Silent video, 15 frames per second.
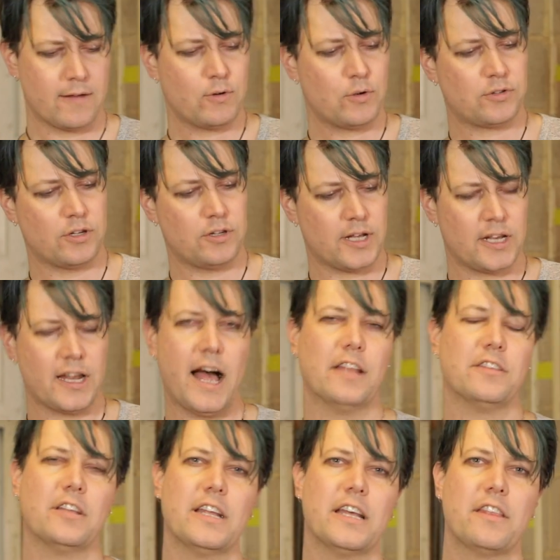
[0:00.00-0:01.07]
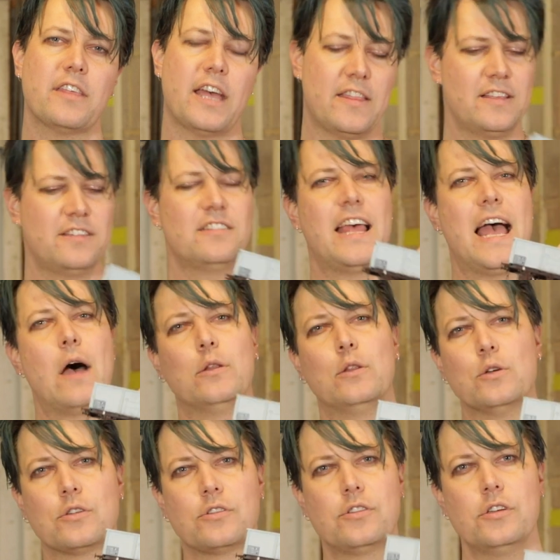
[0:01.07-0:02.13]
I've also done underneath, and this is how it
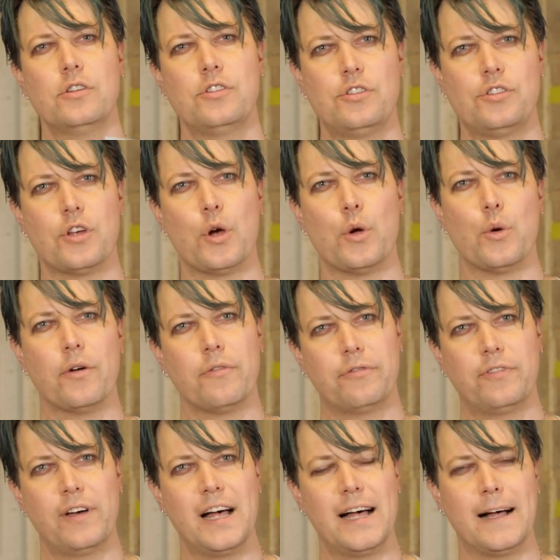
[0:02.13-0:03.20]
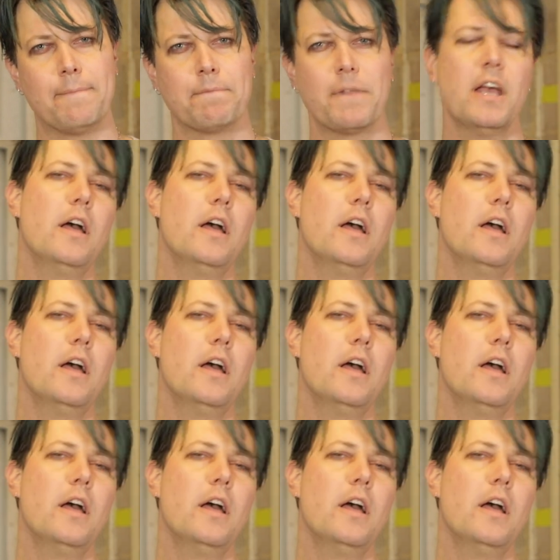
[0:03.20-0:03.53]
looks so far.